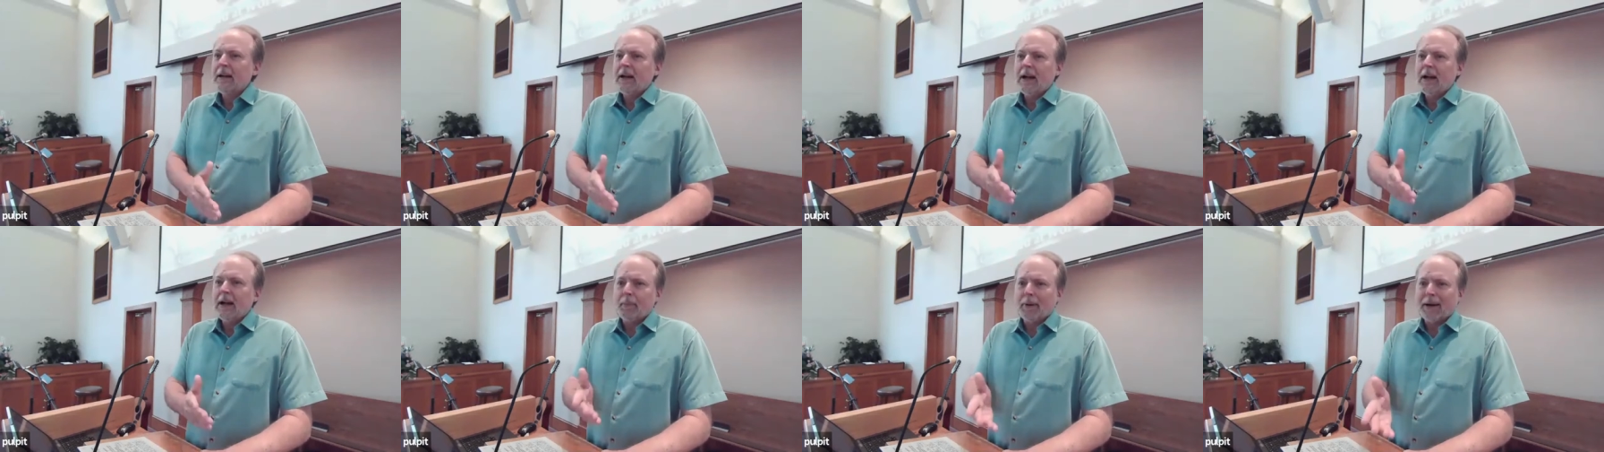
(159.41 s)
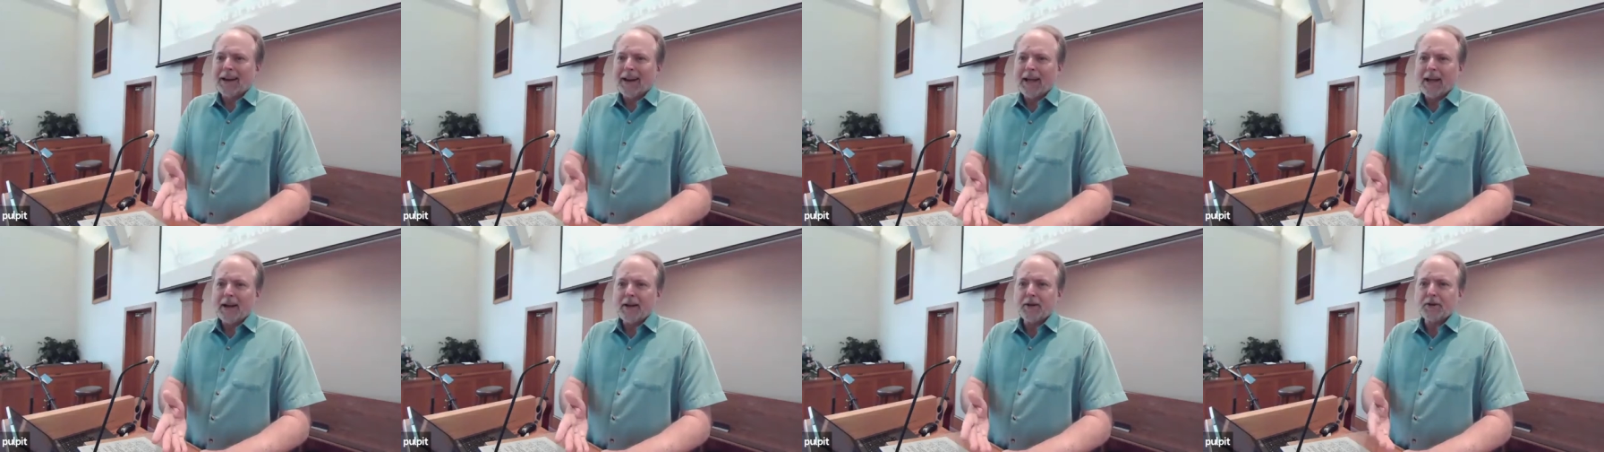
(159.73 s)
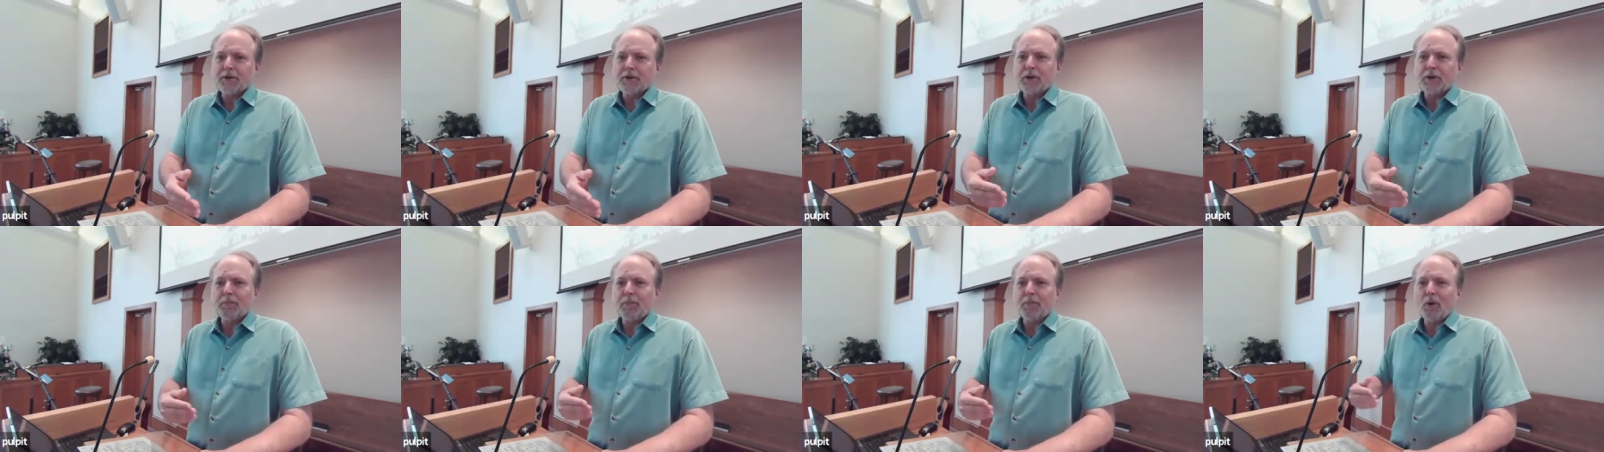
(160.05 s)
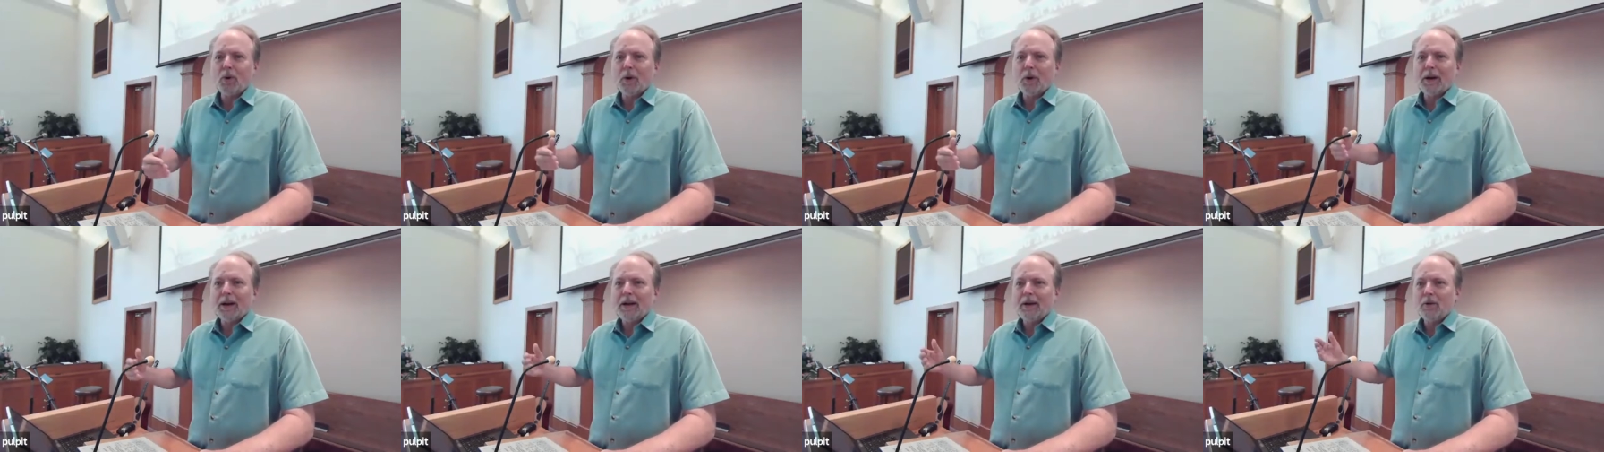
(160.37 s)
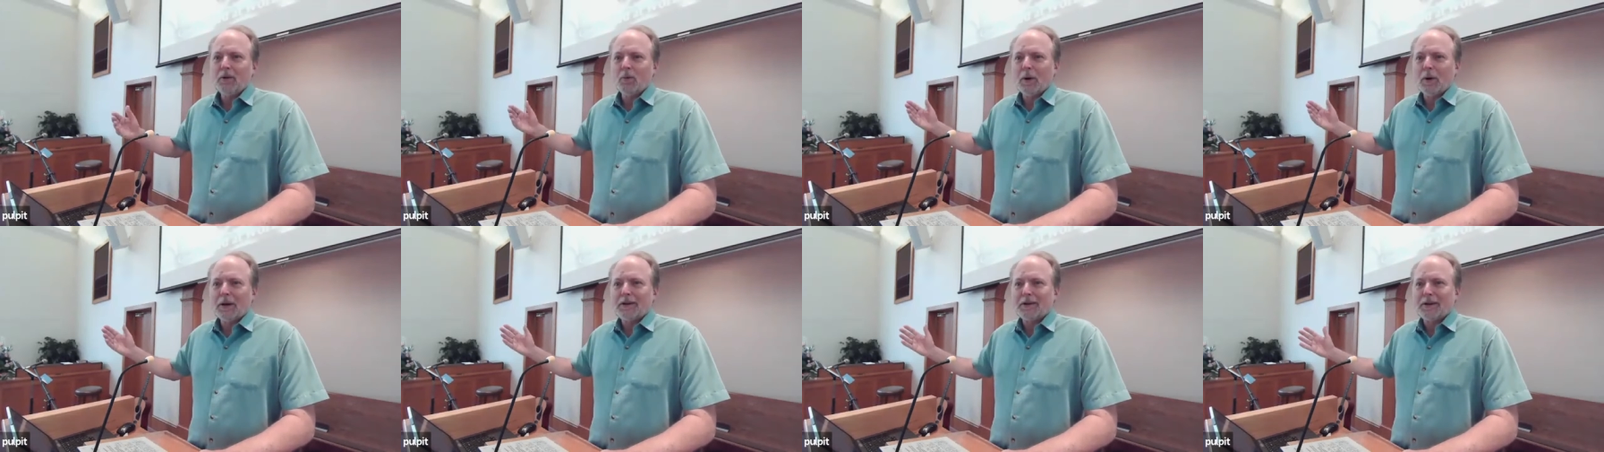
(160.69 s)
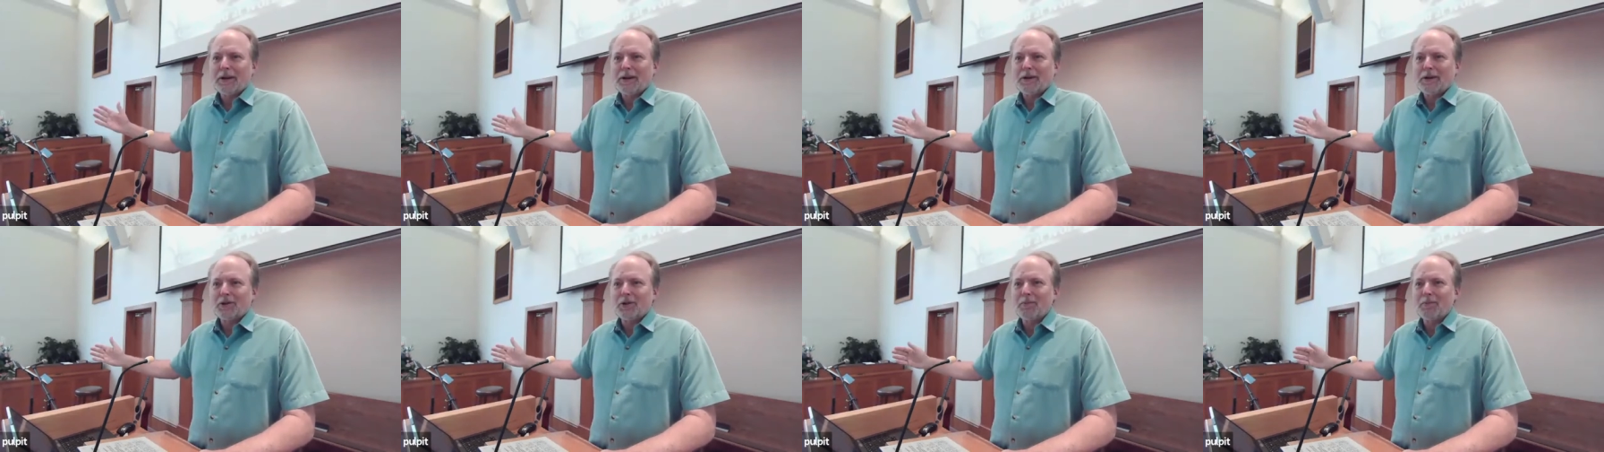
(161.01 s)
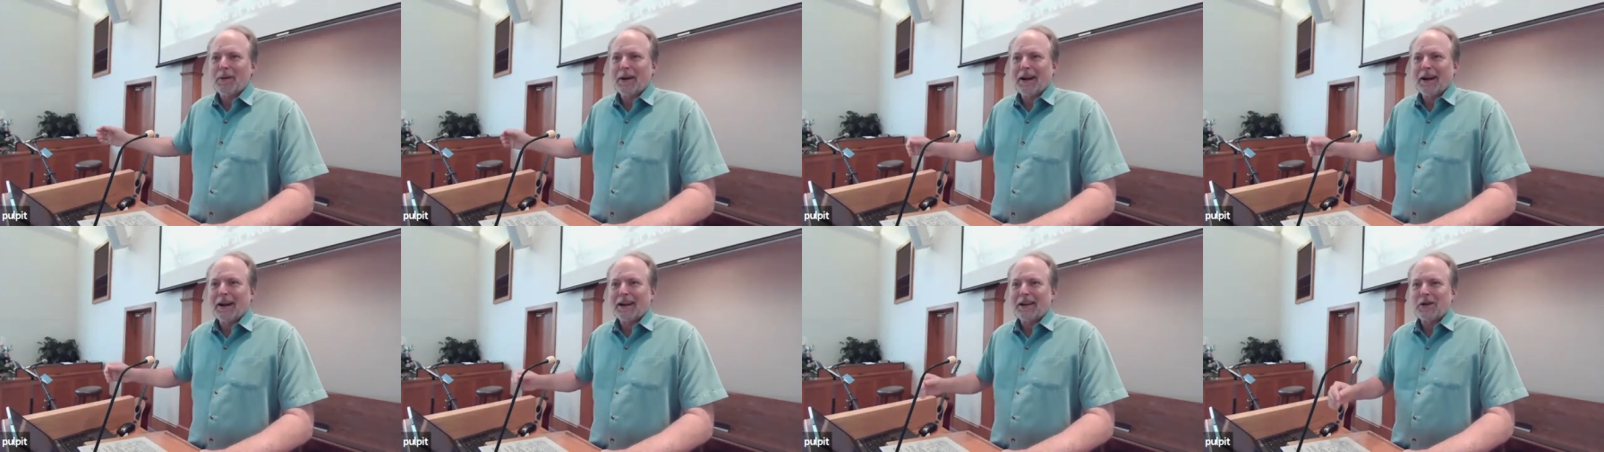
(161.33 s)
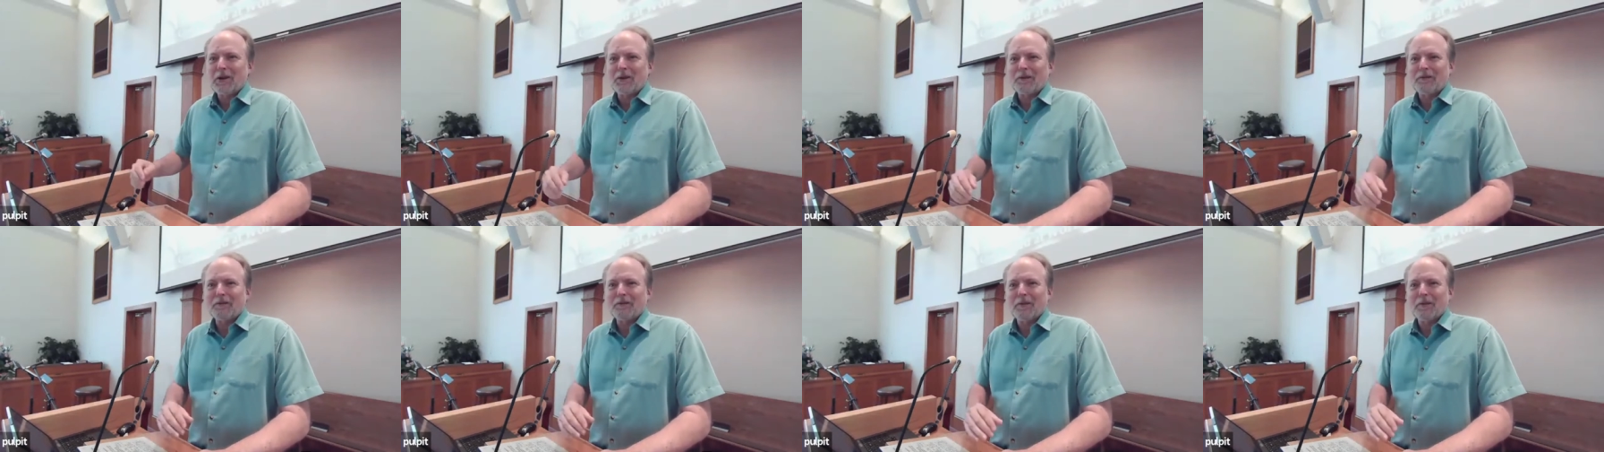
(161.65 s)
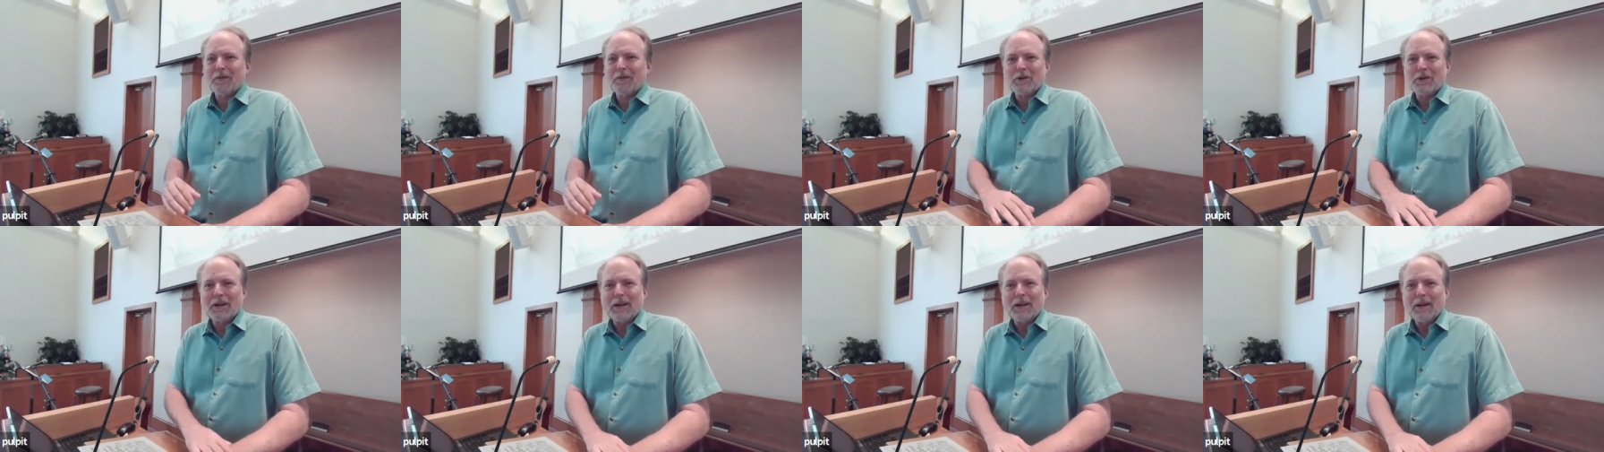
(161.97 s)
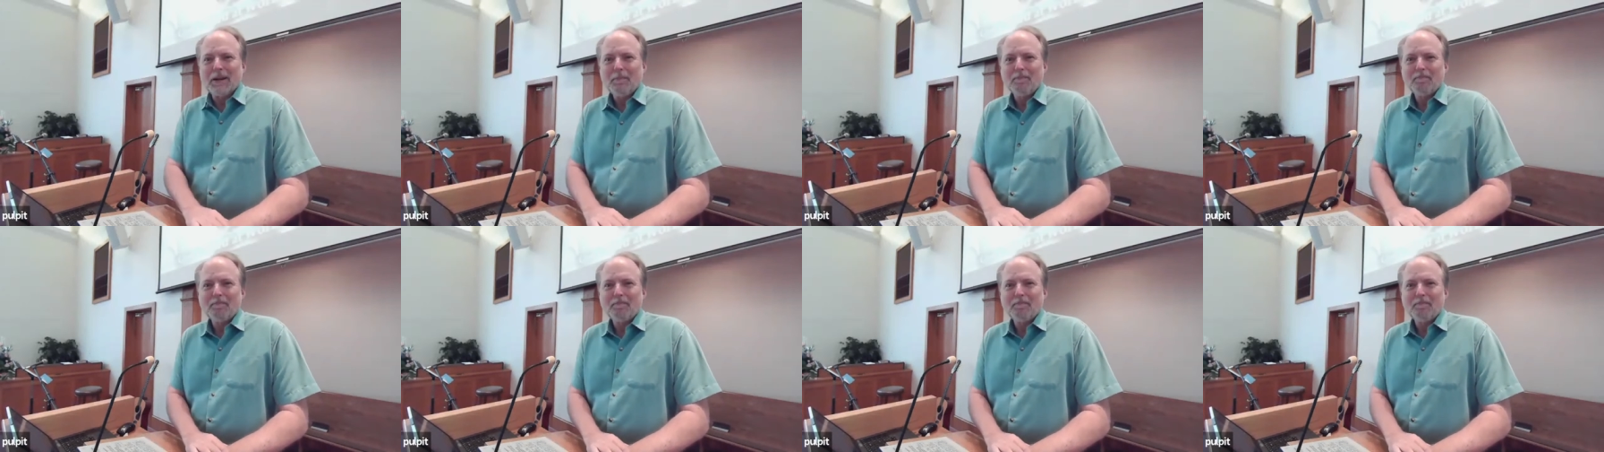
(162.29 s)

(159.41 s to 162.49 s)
I'm a Lancaster boy, went to Eastern Mennonite University,